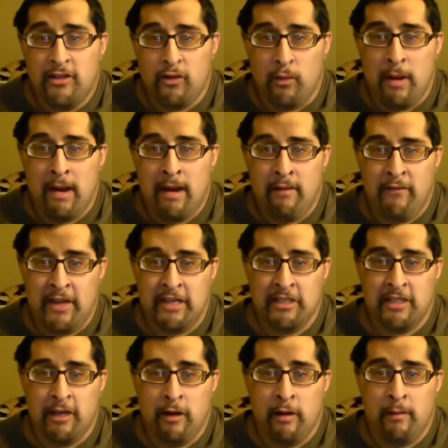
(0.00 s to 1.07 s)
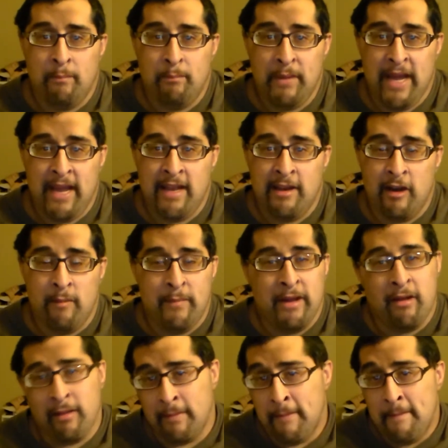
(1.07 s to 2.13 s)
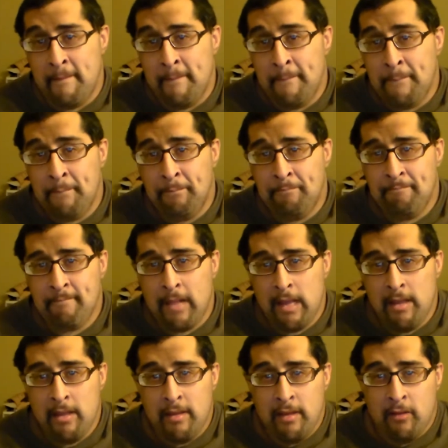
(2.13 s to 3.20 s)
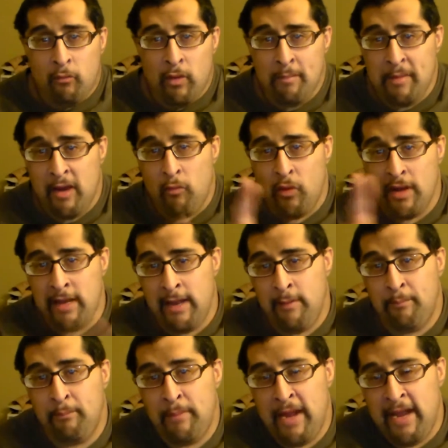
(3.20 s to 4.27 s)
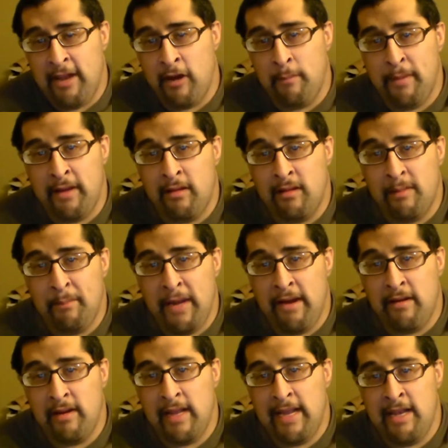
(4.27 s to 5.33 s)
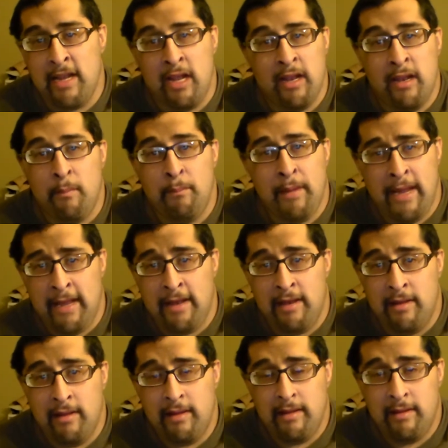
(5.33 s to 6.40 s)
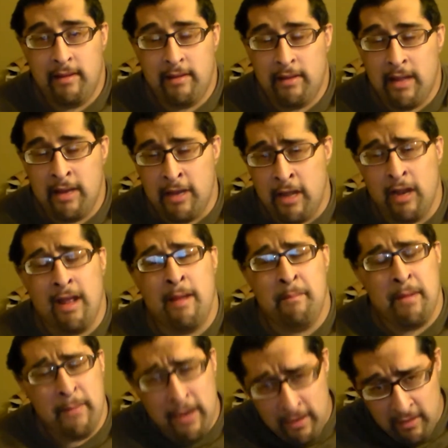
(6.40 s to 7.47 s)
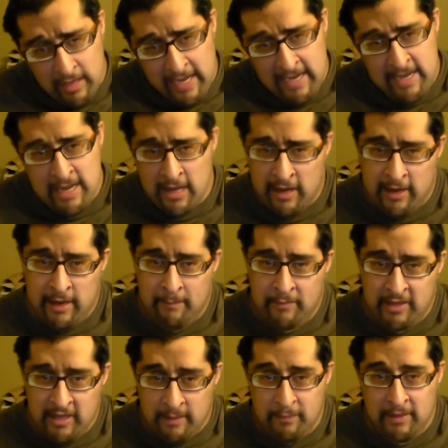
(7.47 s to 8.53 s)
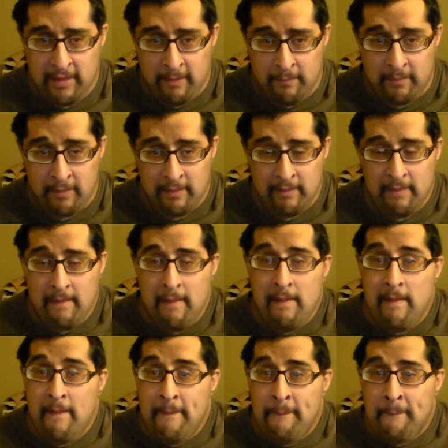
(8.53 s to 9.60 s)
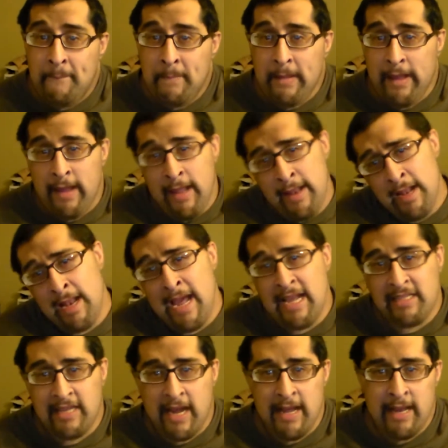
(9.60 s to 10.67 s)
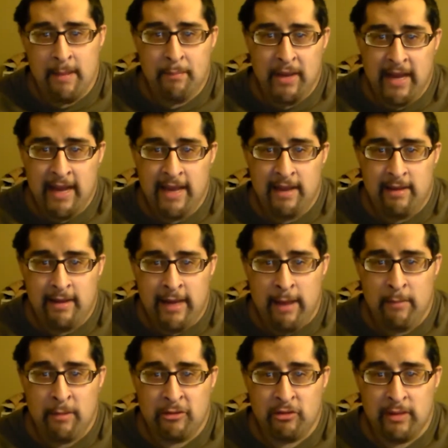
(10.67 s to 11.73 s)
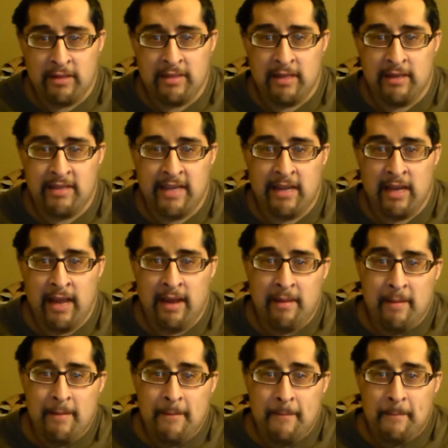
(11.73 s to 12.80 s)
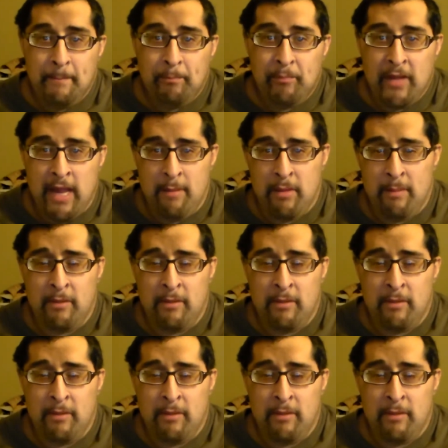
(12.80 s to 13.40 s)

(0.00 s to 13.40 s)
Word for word: to uh, finish their paying their bill. One by one, they pay their bill. Apparently, none of them paid. No, apparently, none of them tipped him. And the last guy that paid came up to us and said like, he